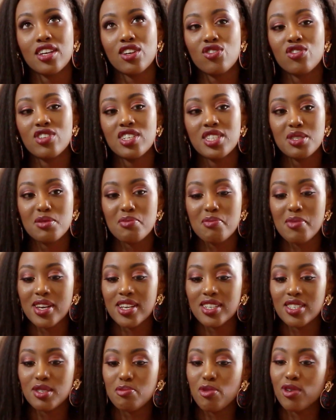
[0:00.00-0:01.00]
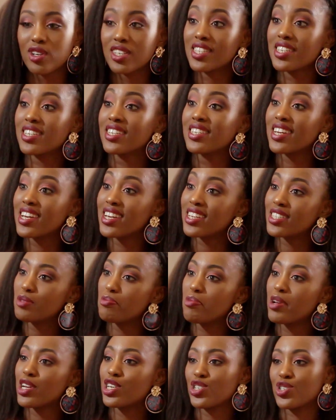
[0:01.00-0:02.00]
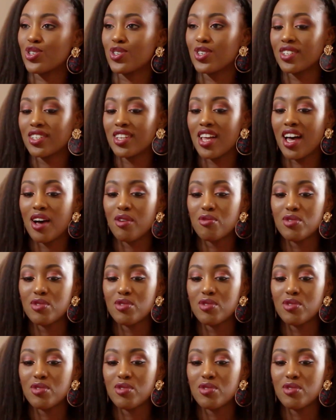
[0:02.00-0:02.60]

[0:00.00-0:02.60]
Christmas Boxing Day special.